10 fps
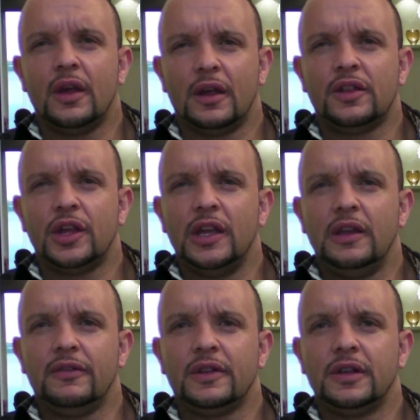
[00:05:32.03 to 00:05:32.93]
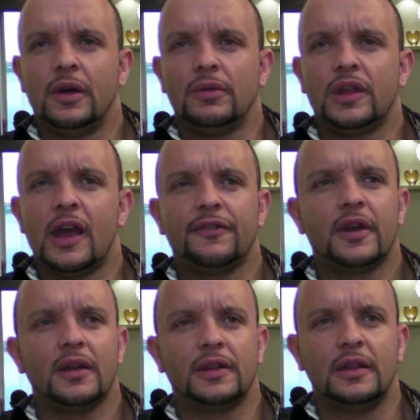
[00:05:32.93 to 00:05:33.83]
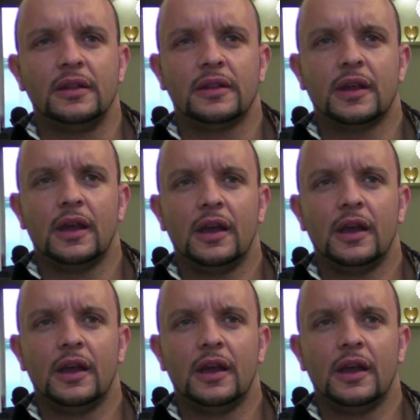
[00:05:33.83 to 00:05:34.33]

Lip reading: achieved. You know, Jeff Cousins,